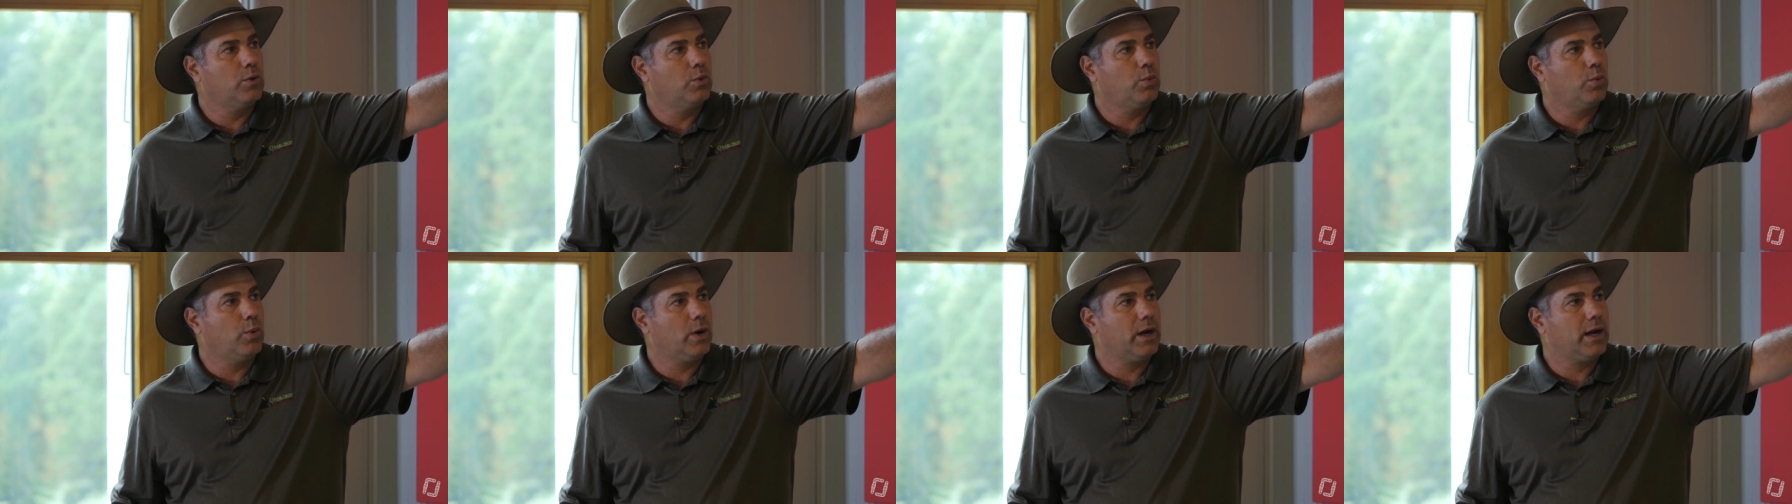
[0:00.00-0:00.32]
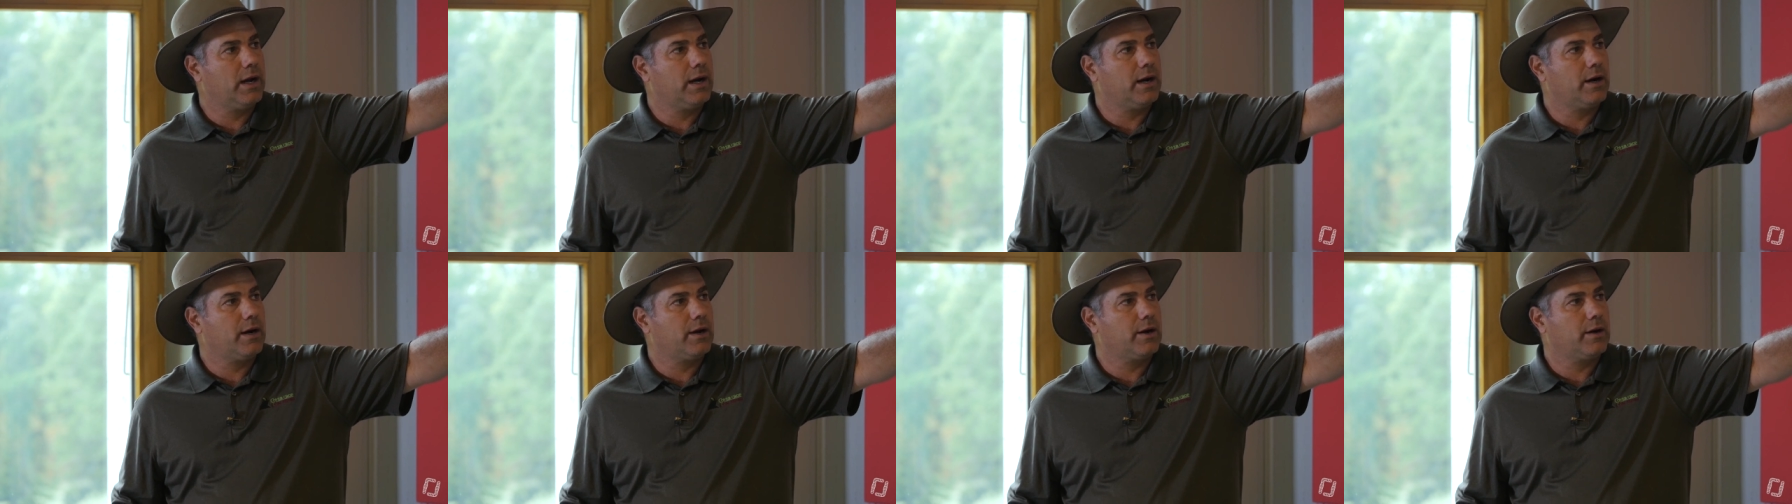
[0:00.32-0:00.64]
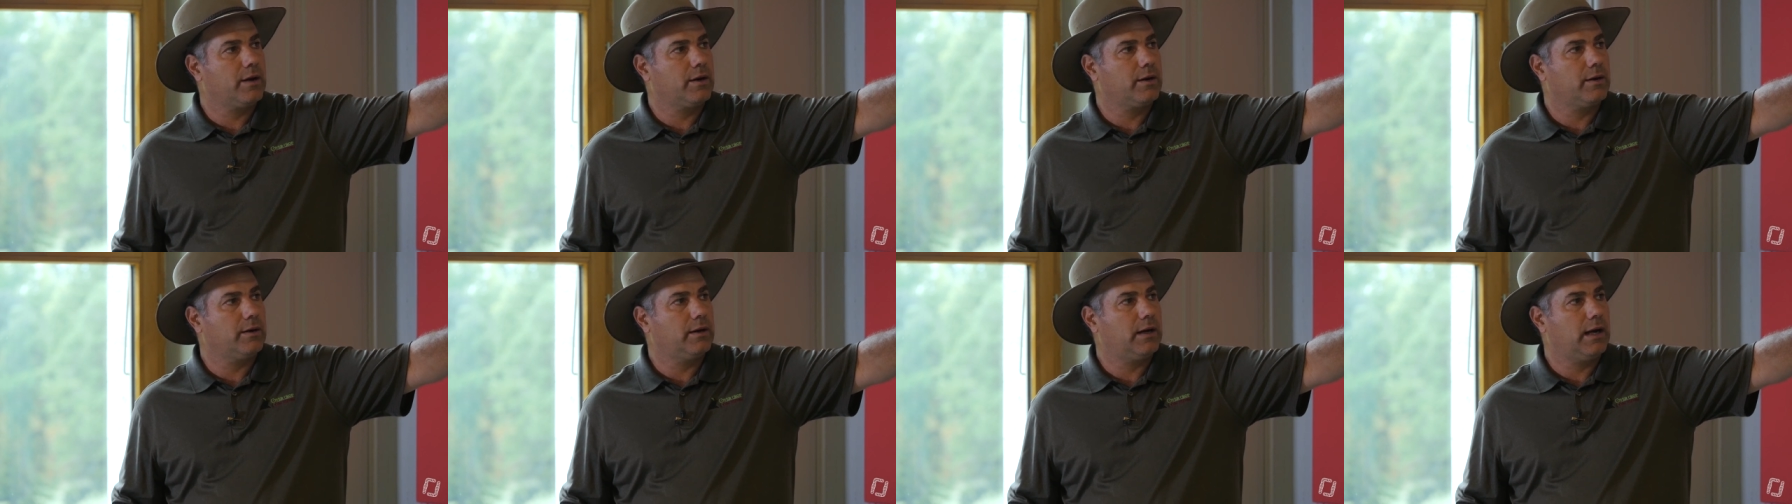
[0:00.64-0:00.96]

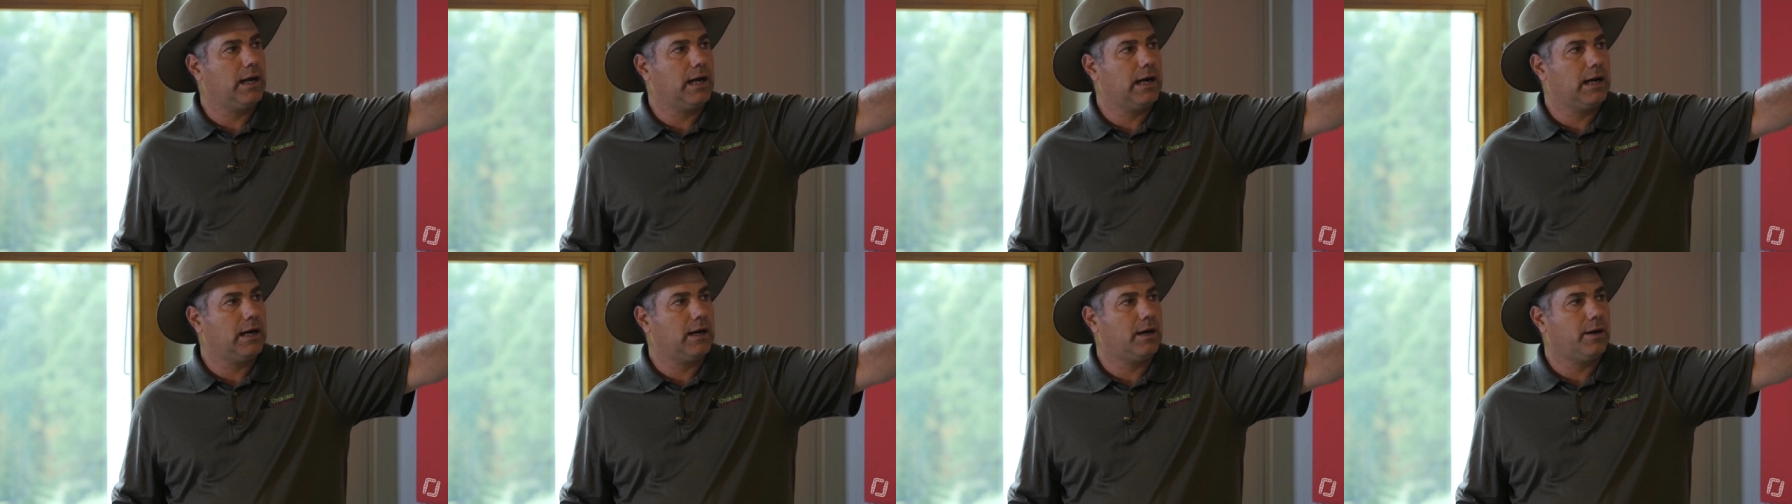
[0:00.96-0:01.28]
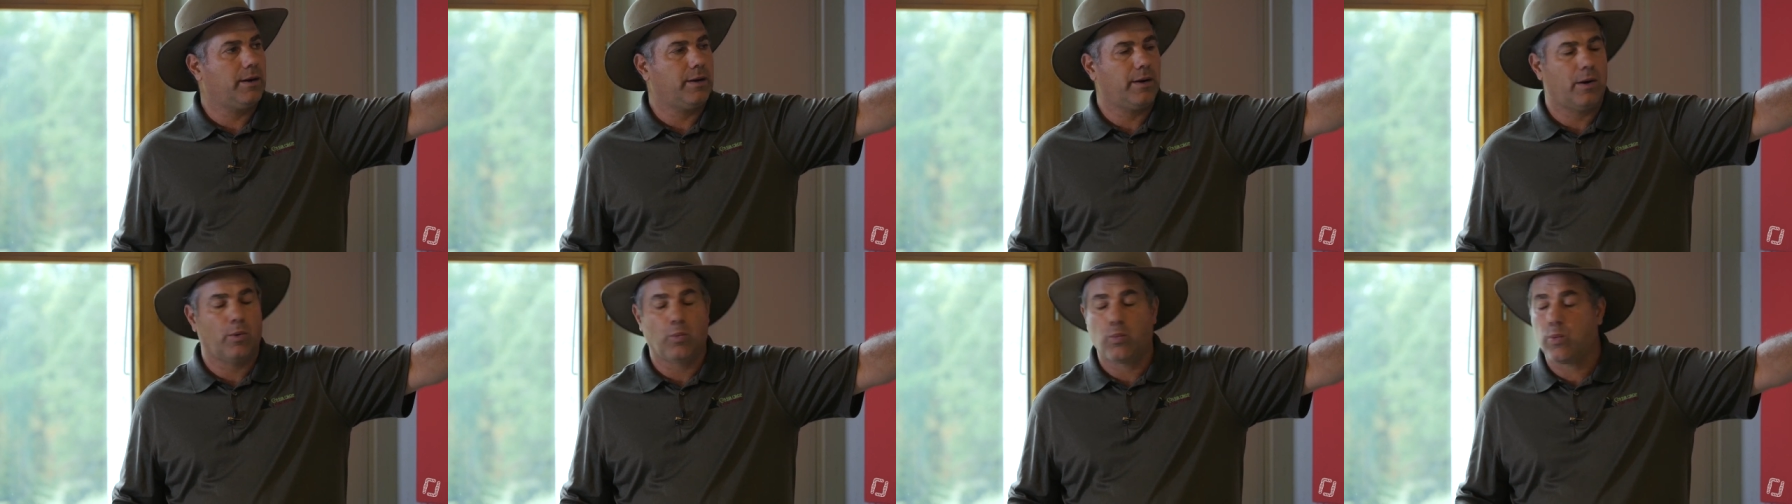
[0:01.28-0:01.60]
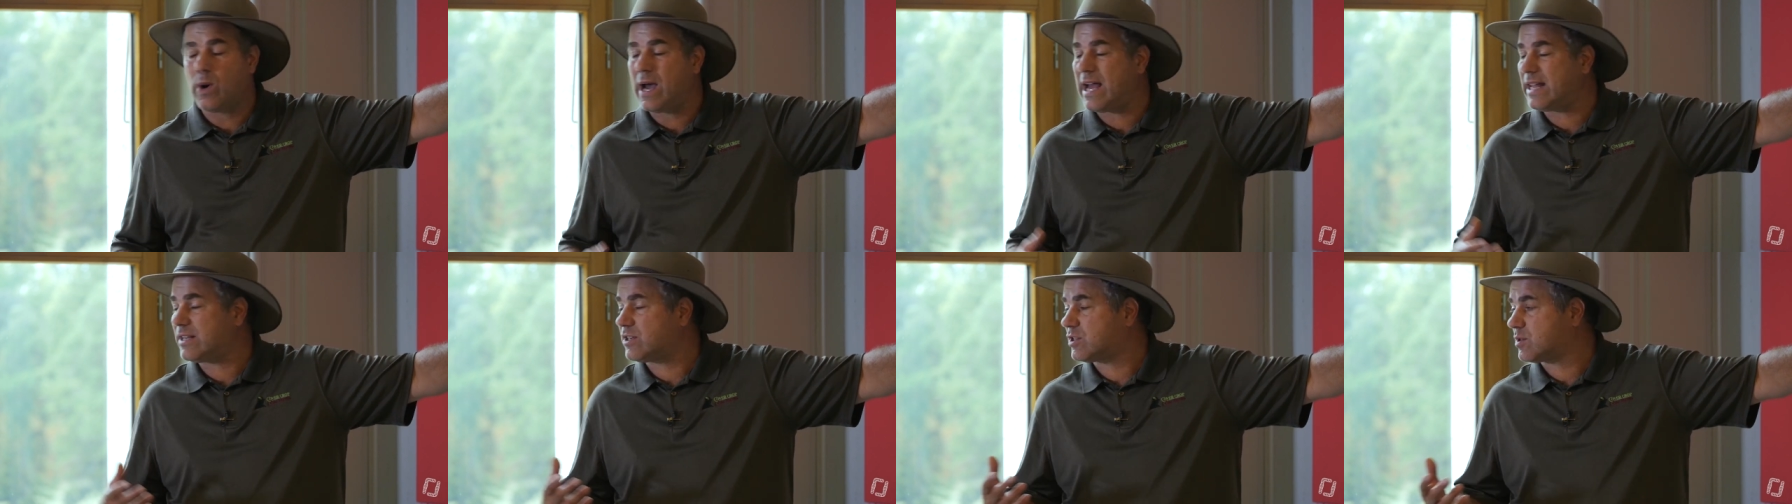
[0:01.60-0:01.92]
where uh, a
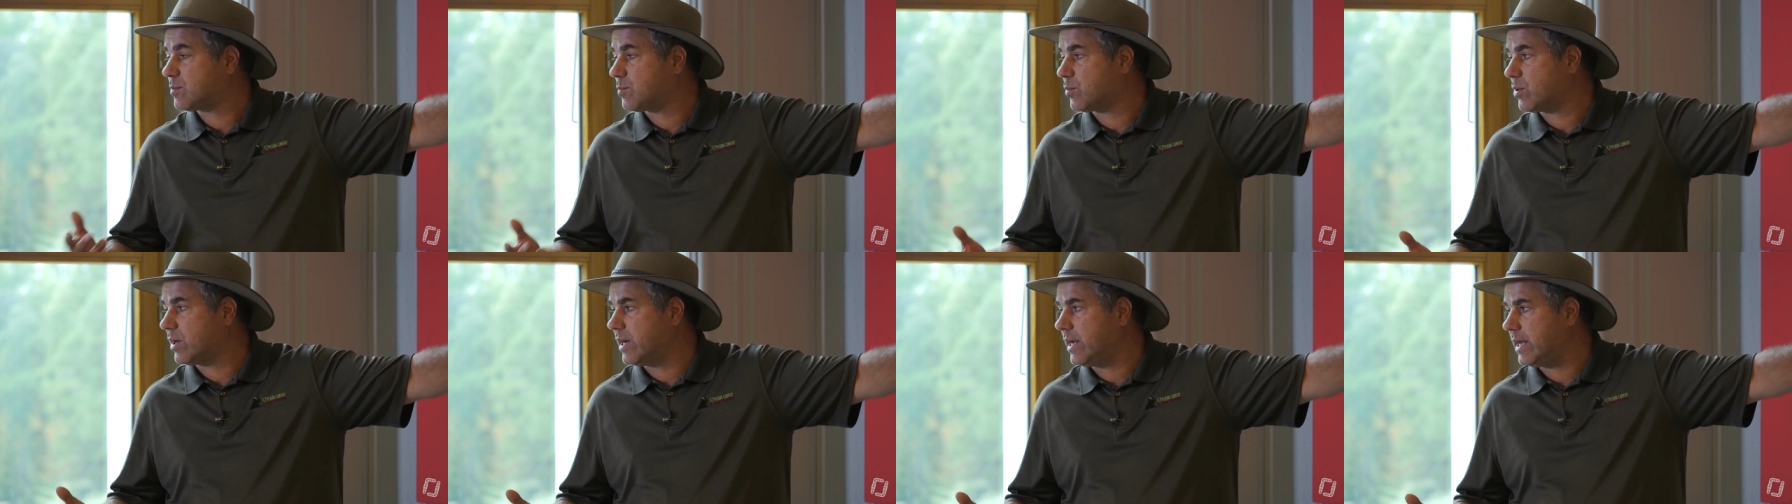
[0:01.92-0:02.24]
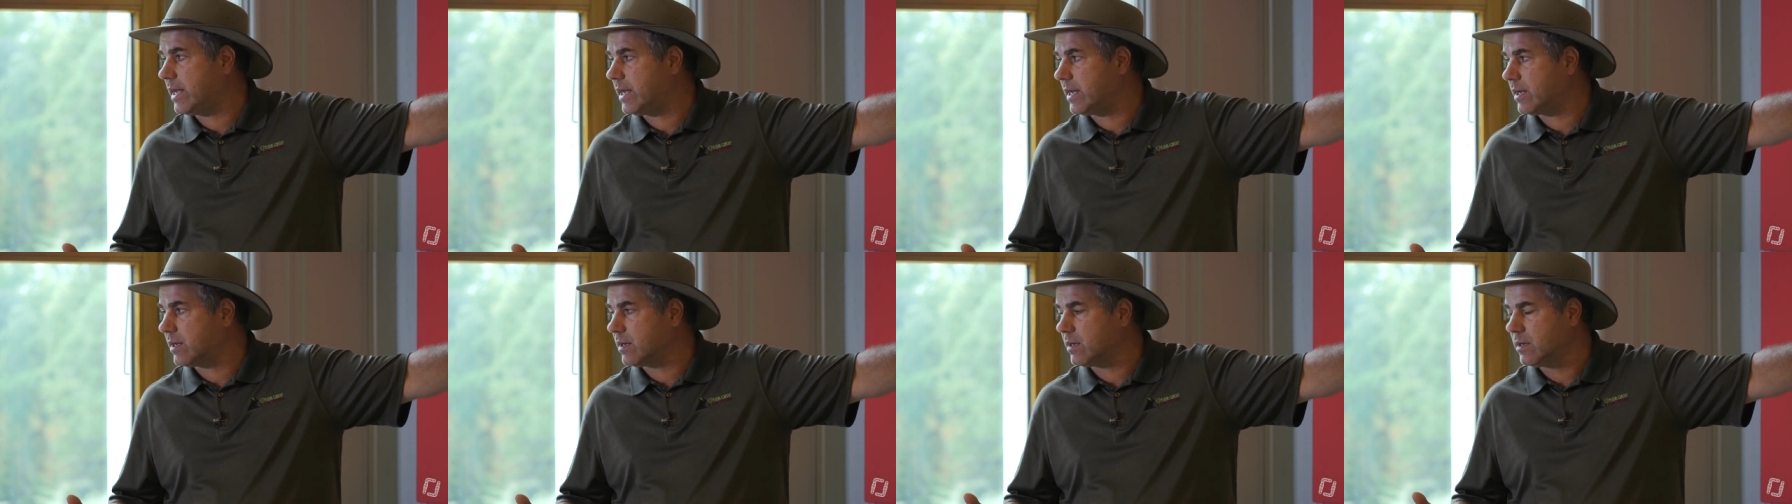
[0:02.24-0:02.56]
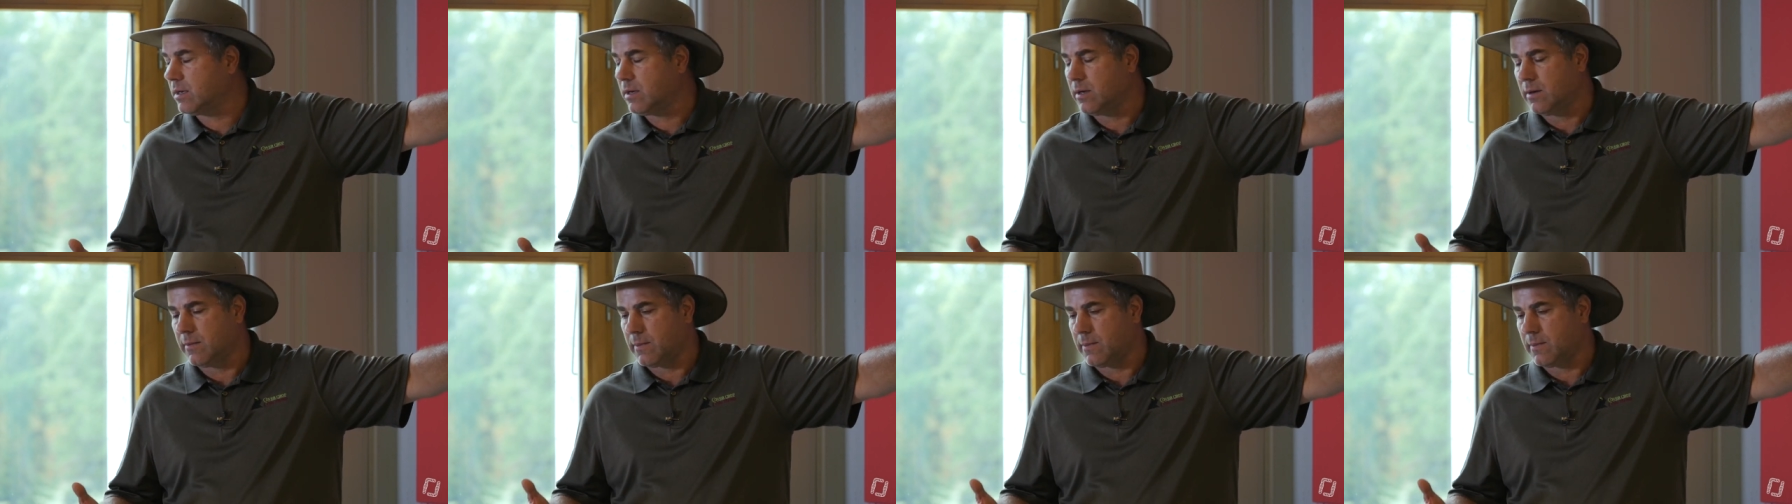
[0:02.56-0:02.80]
wet spring,